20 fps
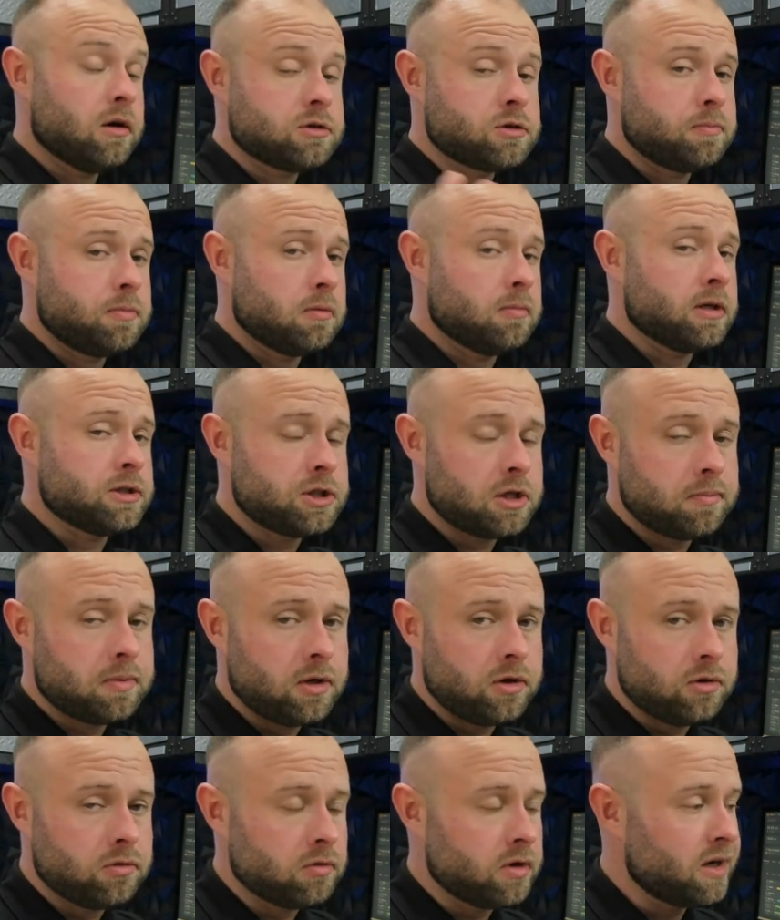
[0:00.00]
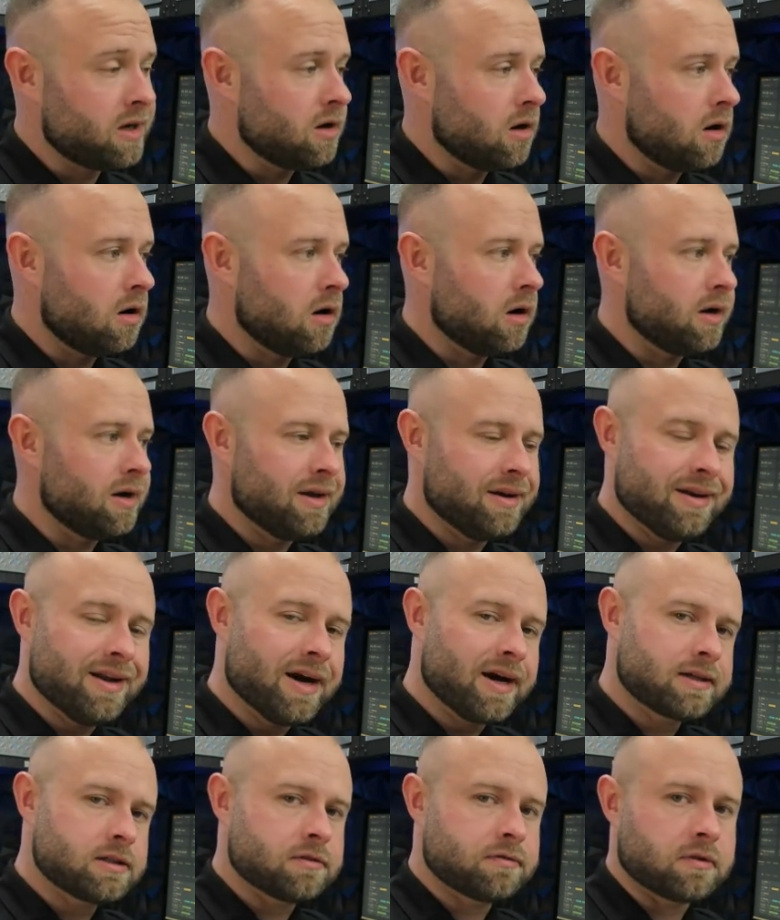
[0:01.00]
Also put my GPU rig on
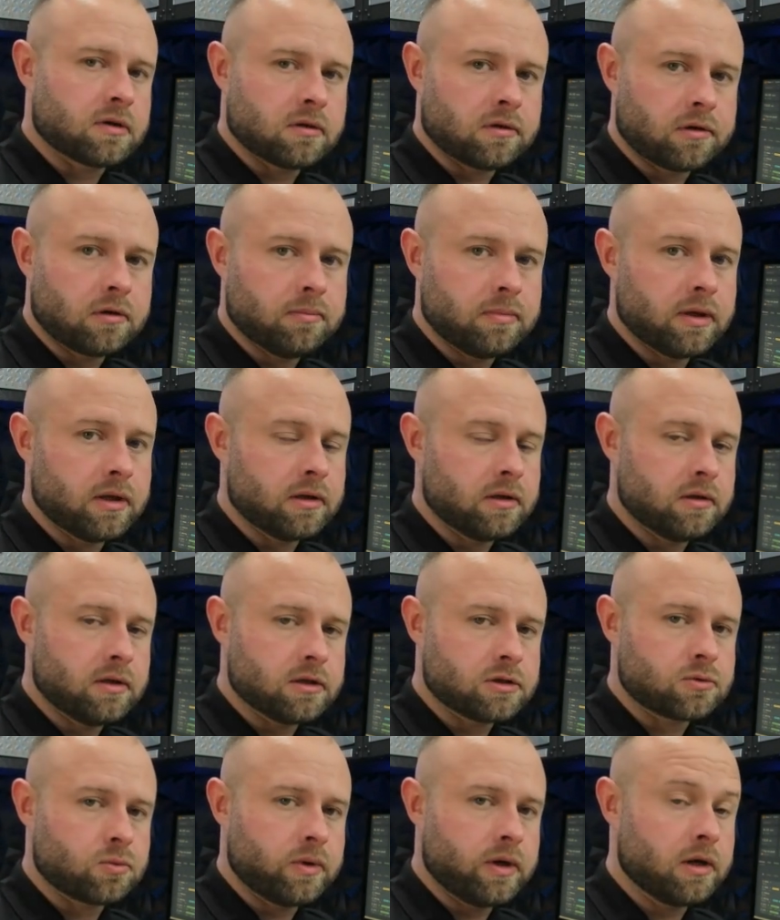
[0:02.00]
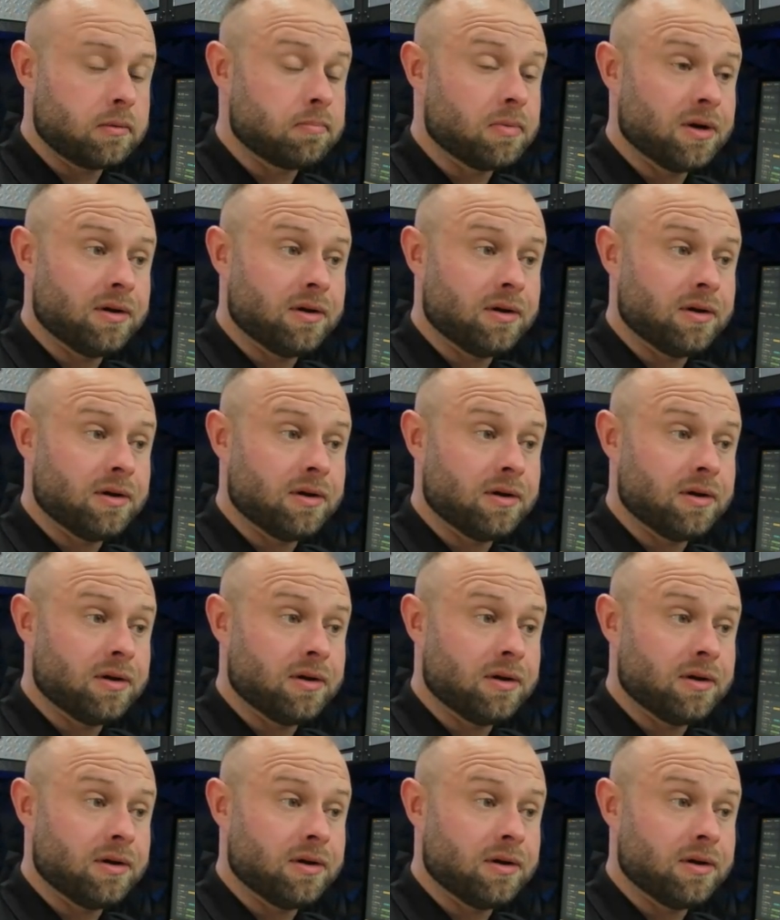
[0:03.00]
Nexa for a little bit this week,